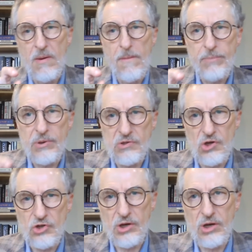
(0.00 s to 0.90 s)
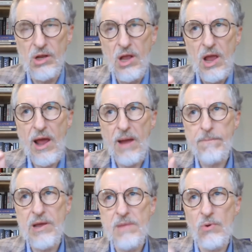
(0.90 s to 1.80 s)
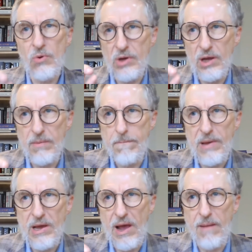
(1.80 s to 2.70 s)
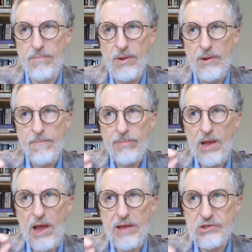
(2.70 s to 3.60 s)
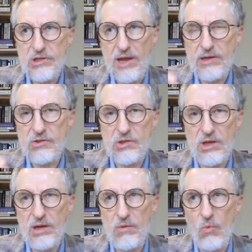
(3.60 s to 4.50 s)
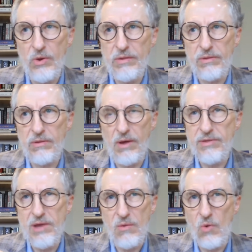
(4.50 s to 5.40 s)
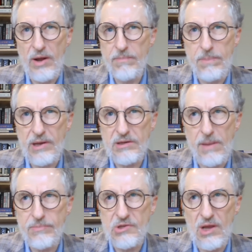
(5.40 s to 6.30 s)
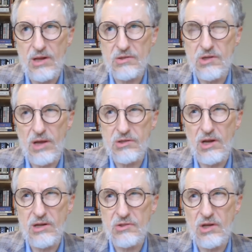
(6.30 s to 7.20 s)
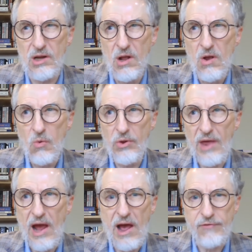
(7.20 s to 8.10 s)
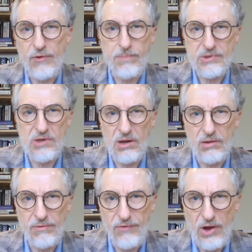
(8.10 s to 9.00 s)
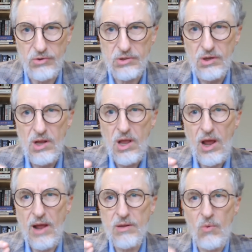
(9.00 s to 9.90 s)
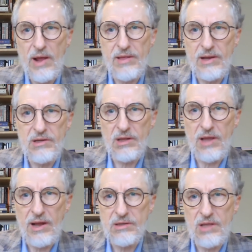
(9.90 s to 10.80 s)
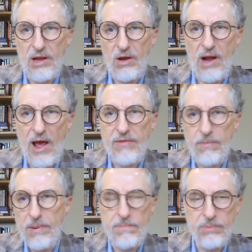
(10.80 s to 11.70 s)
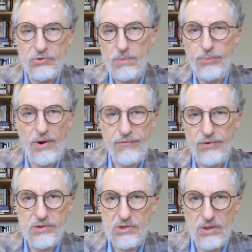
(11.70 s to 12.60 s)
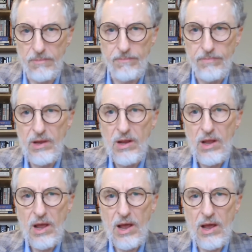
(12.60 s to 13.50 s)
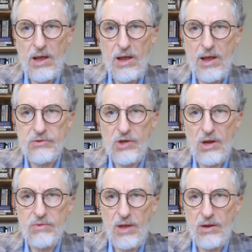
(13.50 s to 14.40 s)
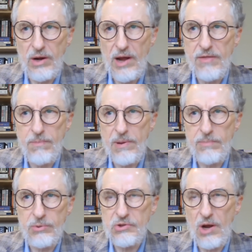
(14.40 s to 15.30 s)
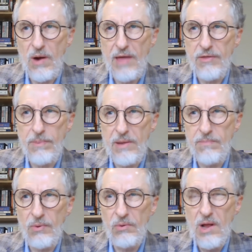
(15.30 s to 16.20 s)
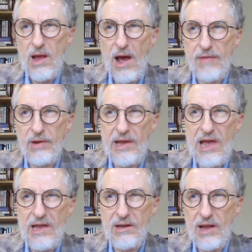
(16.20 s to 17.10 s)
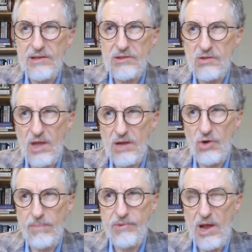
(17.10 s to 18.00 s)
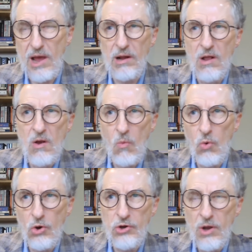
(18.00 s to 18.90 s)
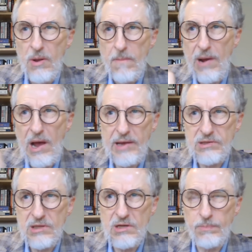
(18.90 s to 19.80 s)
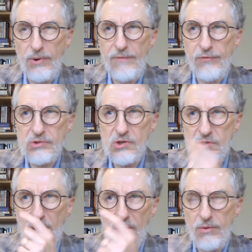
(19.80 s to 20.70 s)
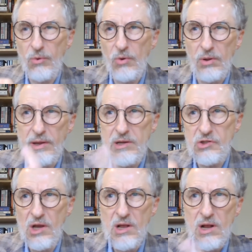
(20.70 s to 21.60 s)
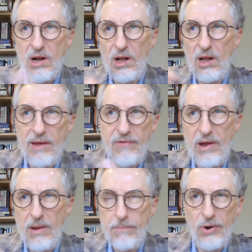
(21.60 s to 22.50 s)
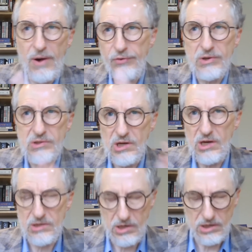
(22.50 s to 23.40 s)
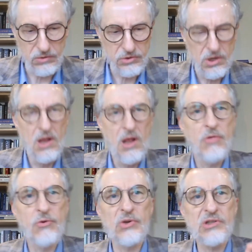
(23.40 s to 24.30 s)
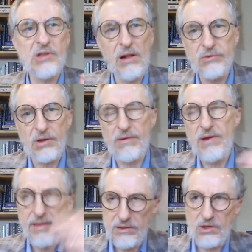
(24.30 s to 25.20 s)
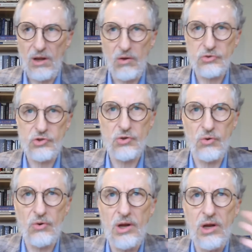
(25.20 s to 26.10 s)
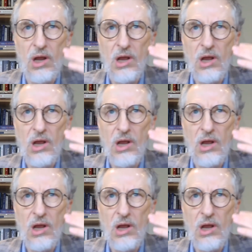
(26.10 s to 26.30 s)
position, and people can pick up a Senate seat with, I think one picked up a Senate seat with 0.5% of the vote. And the way they did that is they got other people to preference them. And so they got other people. So other candidates, as they dropped out, would pass these preferences on. And there were all these clever preferencing deals. The result, now that's a long story